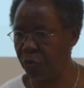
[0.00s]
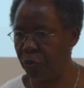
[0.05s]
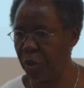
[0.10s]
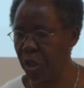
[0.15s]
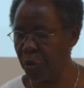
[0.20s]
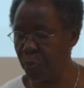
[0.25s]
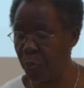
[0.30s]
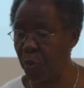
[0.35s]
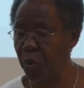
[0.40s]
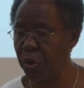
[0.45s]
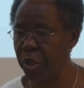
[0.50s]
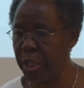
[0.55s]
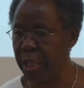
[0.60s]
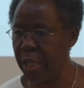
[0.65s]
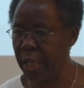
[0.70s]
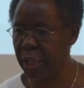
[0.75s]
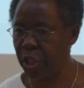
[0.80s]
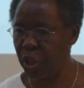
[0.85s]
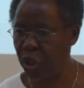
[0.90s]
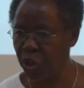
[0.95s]
to
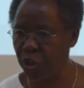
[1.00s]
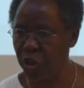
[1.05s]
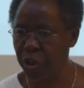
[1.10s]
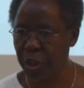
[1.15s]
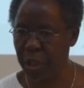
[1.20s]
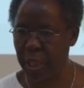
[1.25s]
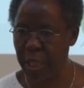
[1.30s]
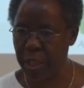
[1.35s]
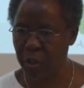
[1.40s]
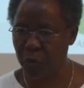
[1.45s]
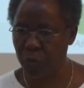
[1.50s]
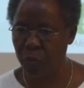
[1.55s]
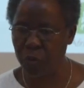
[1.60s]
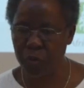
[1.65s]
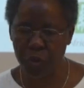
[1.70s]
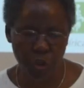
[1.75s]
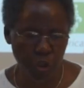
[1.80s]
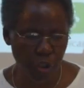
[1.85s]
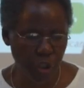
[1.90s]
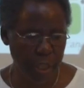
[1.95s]
expose their
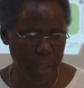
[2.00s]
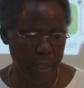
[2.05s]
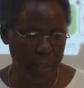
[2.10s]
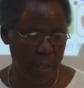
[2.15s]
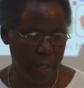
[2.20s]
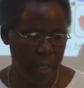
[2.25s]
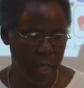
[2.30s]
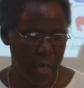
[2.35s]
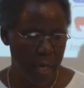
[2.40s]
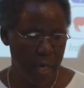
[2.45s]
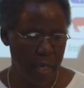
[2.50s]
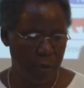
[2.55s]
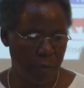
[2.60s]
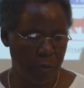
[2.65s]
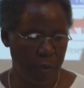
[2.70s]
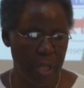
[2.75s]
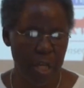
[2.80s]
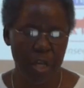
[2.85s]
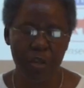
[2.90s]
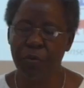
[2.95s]
school children
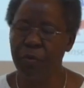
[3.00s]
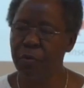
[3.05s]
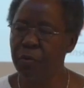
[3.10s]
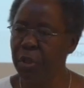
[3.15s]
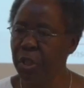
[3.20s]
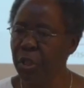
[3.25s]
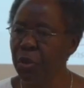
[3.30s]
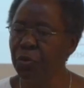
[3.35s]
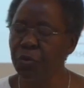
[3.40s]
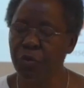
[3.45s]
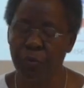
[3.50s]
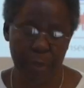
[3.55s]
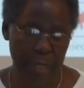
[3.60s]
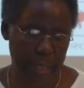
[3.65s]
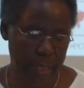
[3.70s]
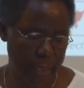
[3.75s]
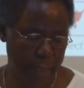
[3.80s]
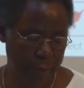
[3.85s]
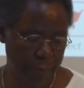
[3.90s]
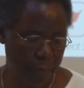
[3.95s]
to the new
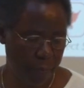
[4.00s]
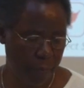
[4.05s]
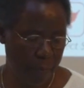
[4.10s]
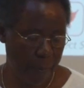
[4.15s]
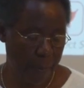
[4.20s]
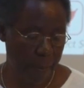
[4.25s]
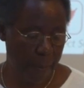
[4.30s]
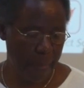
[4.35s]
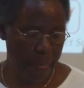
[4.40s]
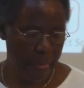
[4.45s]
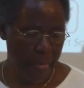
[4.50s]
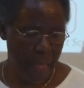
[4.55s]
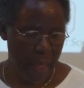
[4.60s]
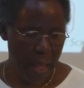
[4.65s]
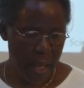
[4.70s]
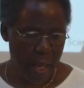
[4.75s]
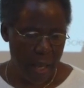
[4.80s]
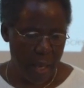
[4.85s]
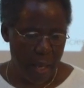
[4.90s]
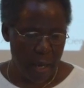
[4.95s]
instruments.
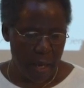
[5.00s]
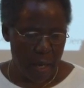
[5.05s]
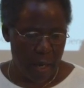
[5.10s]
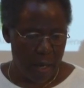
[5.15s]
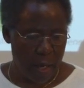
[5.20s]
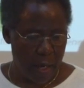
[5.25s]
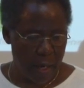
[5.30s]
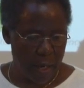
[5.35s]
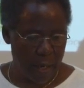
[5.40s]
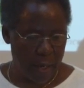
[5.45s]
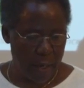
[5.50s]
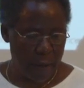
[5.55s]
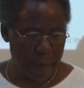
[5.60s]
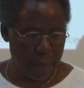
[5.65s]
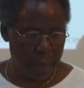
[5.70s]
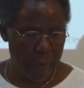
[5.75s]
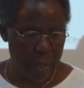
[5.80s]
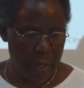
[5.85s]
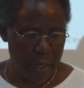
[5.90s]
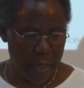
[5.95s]

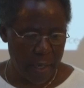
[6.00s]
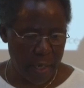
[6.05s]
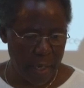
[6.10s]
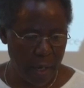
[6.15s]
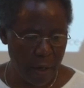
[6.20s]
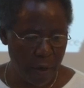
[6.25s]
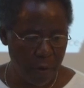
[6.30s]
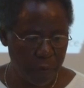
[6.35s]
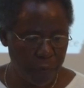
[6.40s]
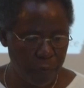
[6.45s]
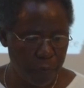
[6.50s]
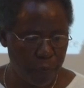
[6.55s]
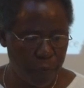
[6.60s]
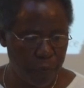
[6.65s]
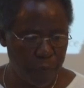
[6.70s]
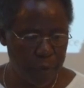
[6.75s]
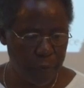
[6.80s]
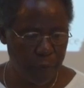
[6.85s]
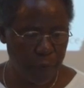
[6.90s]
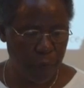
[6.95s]
And now,
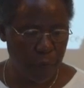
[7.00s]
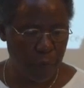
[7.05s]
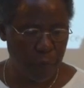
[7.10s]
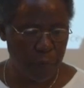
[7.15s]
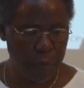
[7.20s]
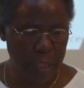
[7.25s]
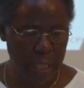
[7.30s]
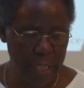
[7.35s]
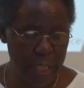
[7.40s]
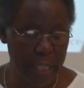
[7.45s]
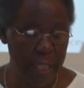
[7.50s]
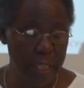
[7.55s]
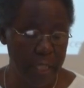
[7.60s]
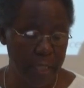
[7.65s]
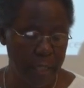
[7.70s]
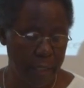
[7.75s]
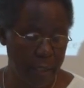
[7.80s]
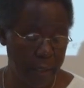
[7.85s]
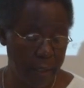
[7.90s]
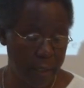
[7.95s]
from this
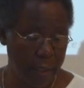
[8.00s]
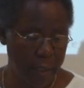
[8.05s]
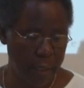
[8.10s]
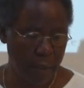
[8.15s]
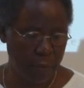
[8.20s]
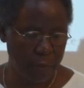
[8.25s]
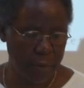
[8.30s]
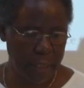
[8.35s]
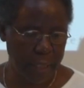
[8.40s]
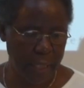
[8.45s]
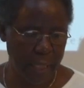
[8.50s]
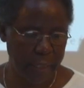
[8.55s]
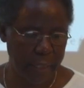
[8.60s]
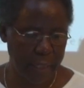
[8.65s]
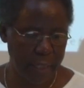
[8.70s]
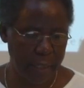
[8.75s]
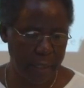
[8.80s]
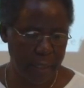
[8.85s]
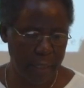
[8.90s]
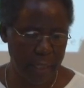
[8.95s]
year, we
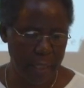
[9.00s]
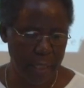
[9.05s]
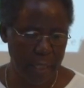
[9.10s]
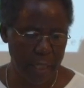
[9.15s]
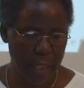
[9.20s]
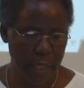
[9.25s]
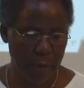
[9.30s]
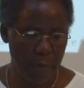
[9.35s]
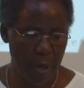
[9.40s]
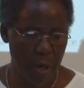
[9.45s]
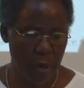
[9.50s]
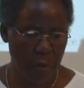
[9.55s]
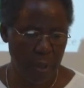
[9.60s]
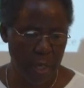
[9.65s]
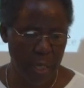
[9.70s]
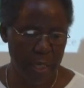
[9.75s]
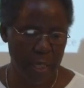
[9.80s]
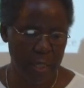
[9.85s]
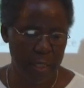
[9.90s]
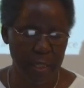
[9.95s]
started thinking
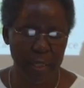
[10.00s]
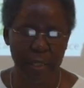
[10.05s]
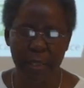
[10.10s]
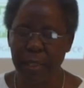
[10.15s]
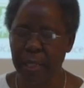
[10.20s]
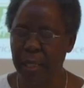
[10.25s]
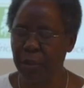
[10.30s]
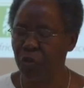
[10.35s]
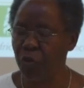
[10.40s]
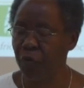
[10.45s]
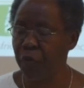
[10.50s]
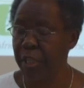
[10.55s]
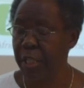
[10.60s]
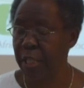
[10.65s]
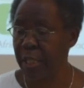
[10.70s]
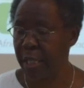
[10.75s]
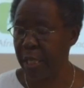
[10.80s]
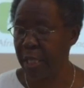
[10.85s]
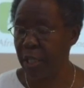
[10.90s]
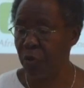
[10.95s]
about, and as a result of
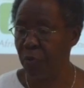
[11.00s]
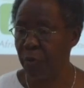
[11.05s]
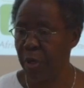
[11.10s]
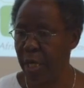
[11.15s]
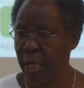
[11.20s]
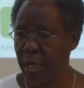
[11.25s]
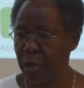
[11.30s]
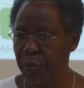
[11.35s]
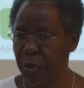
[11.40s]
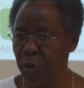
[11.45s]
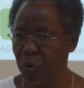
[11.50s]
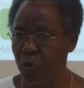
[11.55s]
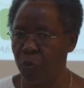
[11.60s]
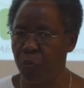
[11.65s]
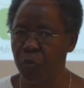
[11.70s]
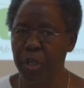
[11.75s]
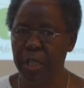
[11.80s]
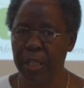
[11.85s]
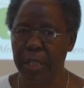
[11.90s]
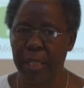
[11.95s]
a discussion we had with
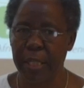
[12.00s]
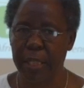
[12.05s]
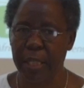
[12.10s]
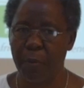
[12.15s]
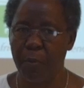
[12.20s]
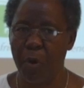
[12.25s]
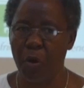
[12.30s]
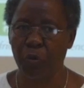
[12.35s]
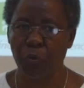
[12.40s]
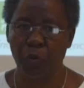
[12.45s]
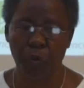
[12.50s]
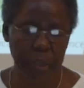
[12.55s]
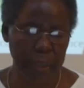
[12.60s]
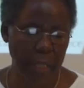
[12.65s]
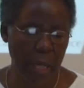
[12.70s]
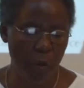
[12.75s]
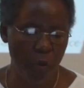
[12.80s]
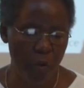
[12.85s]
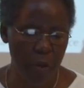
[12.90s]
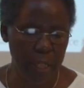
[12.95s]
communities about
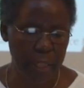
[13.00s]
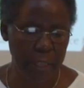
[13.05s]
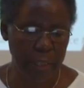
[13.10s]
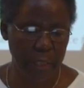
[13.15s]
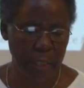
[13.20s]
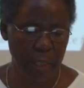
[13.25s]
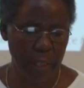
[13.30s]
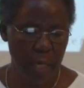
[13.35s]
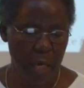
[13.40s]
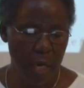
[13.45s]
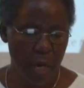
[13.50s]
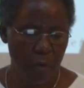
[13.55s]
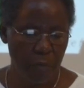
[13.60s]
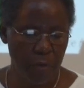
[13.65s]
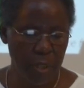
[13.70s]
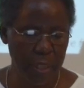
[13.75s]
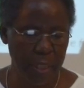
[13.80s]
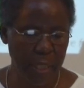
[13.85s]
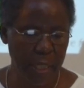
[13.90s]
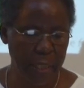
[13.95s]
water quality,
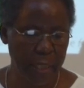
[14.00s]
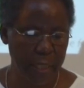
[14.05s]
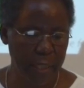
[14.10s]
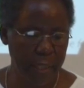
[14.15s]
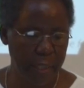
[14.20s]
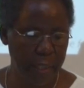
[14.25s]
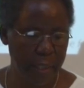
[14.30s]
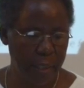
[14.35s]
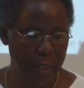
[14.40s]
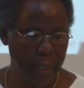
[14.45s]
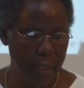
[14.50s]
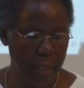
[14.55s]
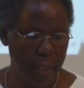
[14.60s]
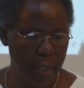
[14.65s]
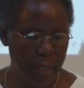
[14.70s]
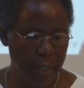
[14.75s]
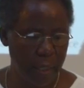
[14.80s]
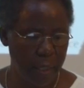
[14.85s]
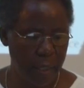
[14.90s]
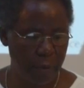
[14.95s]
we
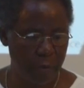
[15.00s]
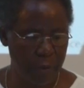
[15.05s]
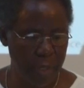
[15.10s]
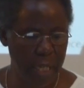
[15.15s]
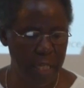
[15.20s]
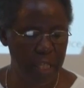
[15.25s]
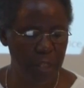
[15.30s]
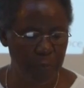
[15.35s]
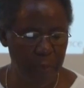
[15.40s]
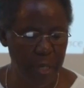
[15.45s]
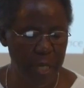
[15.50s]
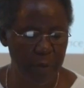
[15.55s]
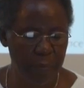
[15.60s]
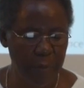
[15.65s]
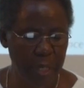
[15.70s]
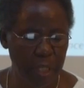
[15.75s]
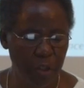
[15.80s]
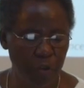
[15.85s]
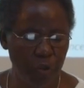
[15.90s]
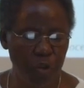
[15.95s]
are
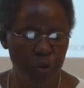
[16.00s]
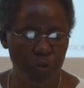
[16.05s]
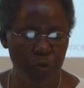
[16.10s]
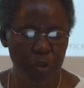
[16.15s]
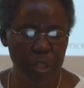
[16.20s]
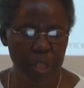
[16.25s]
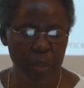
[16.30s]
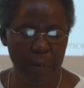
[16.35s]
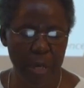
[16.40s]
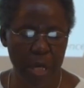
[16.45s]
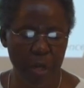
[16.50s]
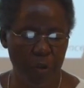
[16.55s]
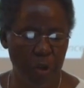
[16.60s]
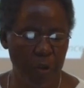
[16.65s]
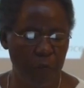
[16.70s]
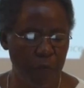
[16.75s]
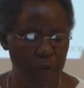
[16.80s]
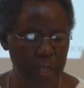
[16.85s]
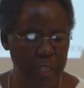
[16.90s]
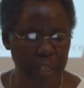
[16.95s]
experimenting on using
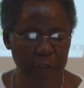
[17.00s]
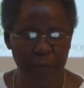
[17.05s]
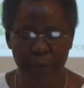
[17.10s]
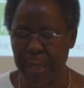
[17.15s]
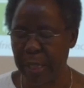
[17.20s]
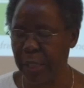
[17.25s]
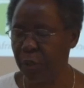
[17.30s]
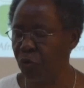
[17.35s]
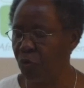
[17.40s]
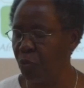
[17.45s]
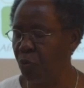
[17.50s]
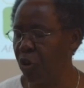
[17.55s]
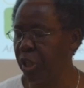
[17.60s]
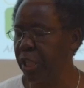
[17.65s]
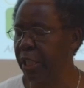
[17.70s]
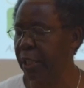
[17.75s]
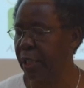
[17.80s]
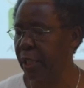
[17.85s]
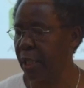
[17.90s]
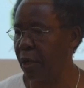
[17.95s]
microinvertebrate to
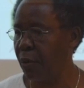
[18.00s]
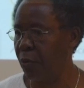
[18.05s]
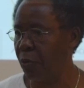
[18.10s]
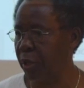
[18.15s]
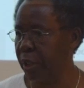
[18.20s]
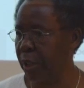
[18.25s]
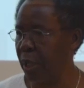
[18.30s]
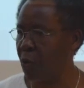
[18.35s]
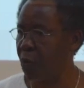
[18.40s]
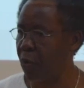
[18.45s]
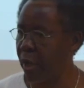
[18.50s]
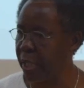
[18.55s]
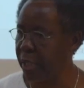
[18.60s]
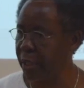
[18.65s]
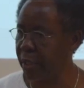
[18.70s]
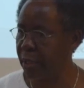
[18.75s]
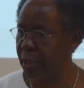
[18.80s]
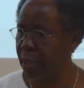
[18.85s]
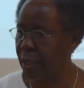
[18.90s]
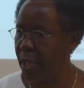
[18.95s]
monitor water
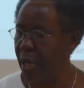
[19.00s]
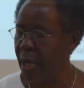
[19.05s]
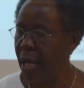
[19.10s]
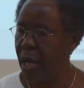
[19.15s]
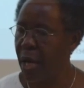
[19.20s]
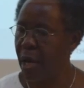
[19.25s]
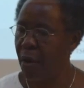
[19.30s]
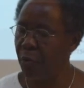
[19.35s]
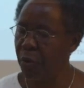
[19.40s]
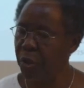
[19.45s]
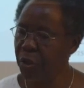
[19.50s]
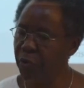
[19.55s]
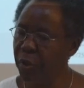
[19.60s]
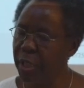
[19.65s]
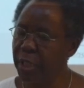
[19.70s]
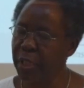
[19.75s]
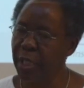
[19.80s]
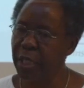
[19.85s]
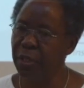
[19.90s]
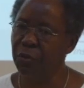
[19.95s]
quality.
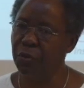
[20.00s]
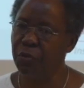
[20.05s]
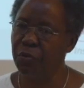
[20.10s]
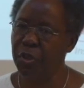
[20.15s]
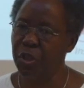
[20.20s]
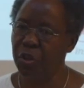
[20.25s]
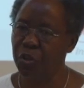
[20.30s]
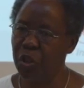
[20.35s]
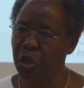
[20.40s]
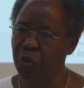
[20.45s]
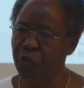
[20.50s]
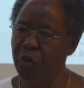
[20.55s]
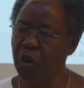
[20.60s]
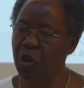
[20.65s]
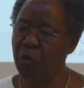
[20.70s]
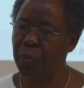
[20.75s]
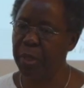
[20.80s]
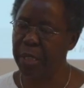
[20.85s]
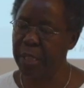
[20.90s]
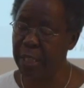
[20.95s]
What we are trying to do is to
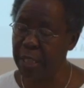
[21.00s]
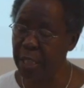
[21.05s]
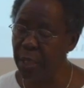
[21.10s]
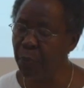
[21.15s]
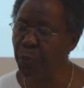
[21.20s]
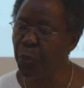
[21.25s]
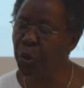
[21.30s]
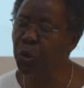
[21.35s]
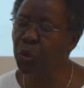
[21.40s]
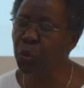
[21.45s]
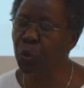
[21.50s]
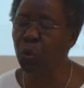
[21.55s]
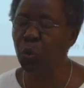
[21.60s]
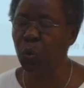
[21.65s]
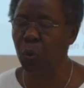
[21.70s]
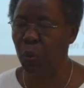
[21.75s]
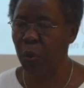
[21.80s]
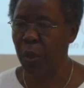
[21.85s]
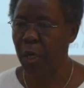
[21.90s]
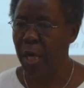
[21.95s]
develop a simple
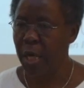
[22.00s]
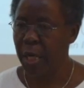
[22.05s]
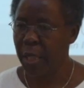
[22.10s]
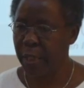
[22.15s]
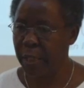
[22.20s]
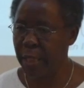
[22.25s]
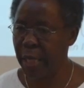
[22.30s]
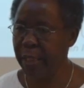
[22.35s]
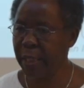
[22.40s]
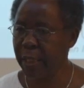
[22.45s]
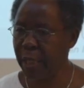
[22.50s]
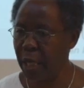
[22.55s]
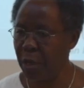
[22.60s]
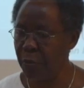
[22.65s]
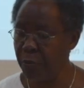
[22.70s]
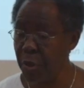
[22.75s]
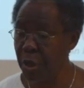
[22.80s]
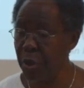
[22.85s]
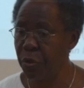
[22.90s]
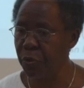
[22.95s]
tool that
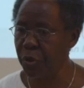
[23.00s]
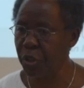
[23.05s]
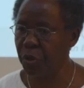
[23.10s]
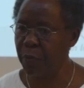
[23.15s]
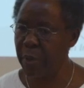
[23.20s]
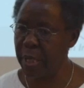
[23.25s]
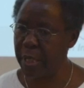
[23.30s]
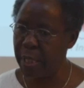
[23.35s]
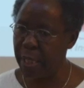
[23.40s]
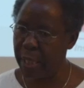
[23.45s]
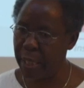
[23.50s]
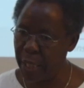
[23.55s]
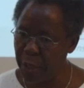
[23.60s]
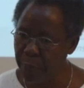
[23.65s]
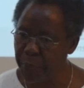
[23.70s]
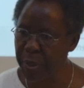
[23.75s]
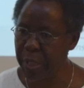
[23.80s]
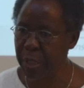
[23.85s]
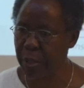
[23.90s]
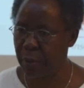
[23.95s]
can be used by the
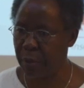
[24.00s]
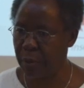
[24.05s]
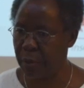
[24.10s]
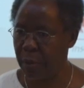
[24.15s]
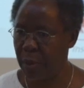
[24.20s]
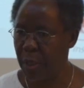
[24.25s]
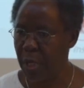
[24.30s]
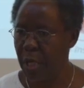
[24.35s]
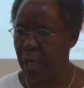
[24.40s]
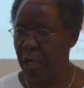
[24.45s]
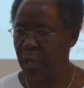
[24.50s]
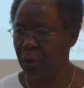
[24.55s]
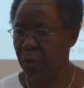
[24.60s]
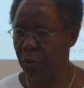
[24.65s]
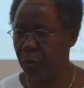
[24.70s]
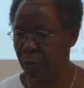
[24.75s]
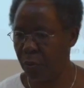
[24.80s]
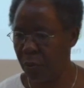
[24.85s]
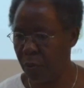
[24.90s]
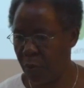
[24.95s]
layperson
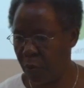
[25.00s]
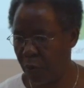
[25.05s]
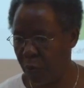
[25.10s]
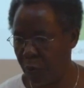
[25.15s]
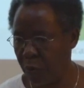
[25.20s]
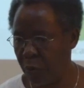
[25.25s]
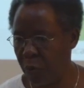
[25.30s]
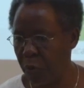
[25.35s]
to